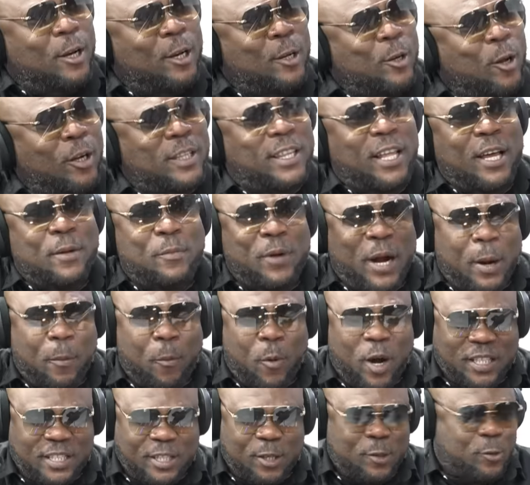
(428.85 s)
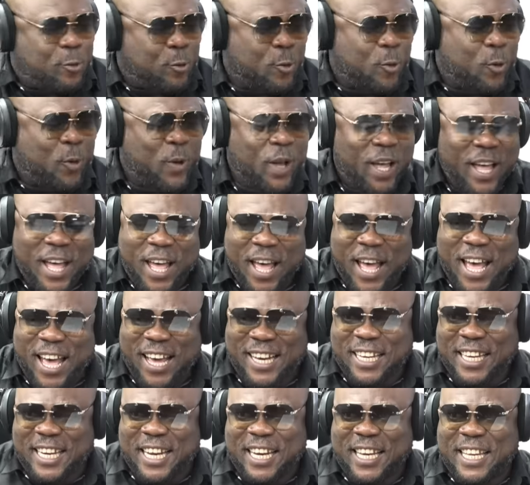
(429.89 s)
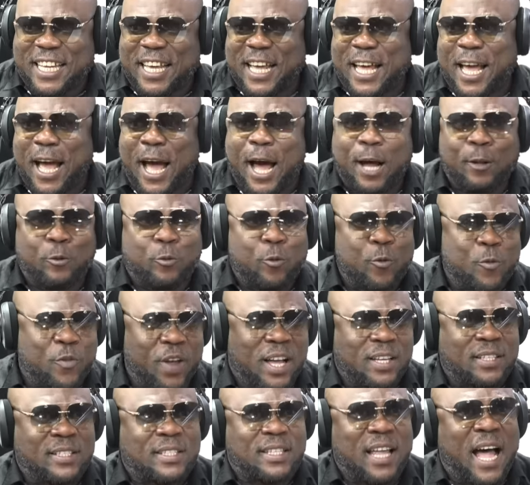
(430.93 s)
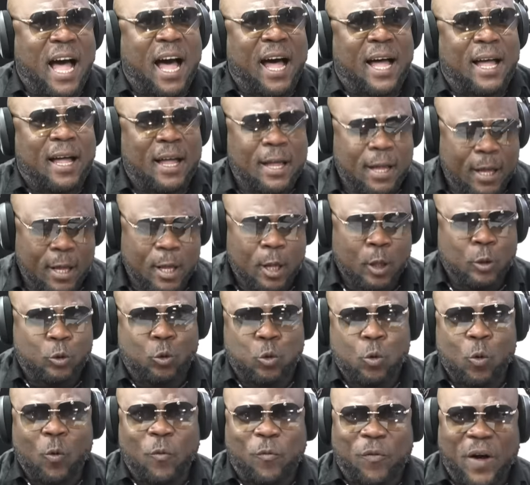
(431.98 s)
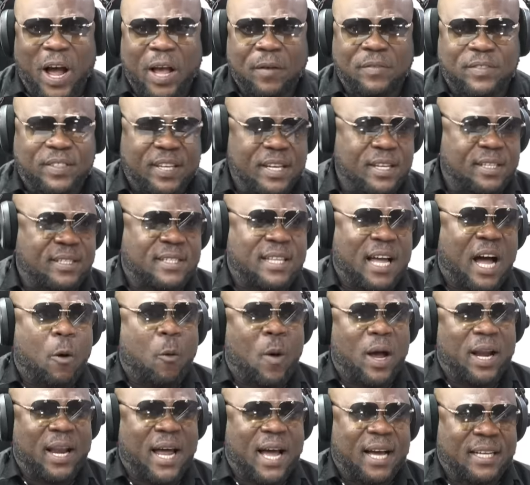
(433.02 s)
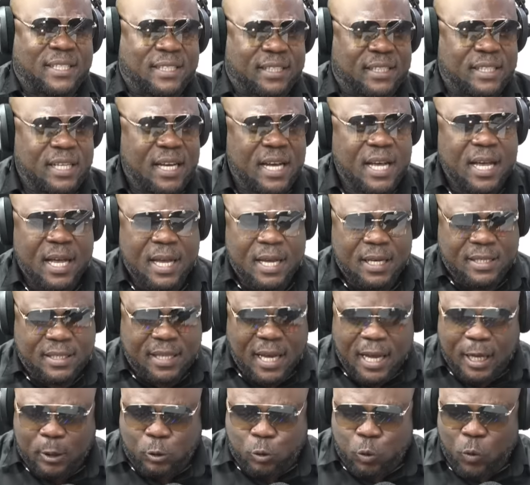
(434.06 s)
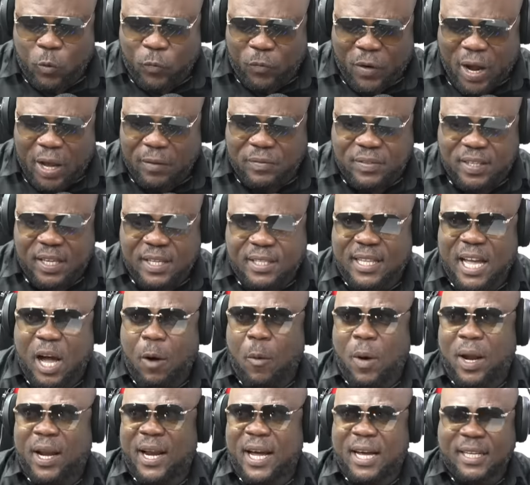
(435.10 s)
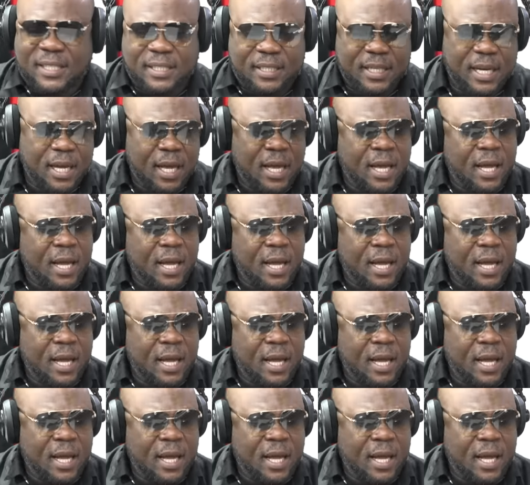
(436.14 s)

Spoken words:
Dr. Ibrahim Buachenso. Edine diye atuja star 256 star 1 hash. Star 256 star 1 hash.